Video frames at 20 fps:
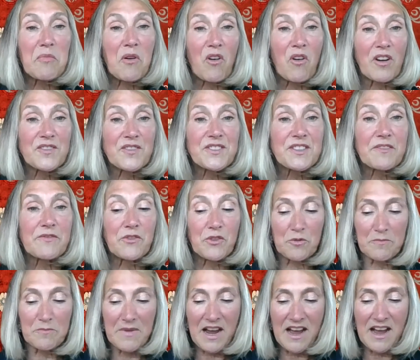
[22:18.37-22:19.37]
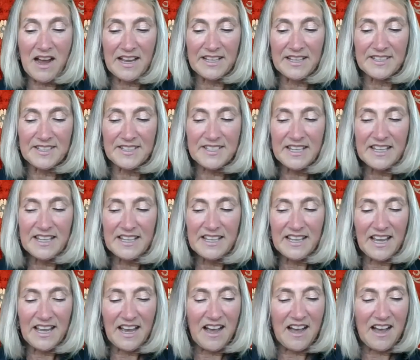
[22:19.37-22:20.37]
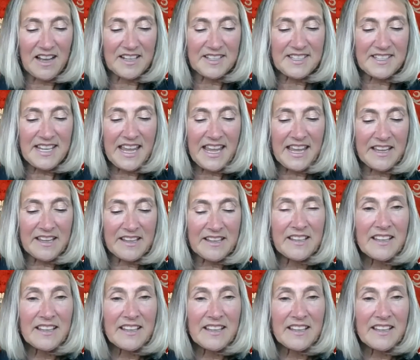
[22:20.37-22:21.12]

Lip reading: parts of your mind take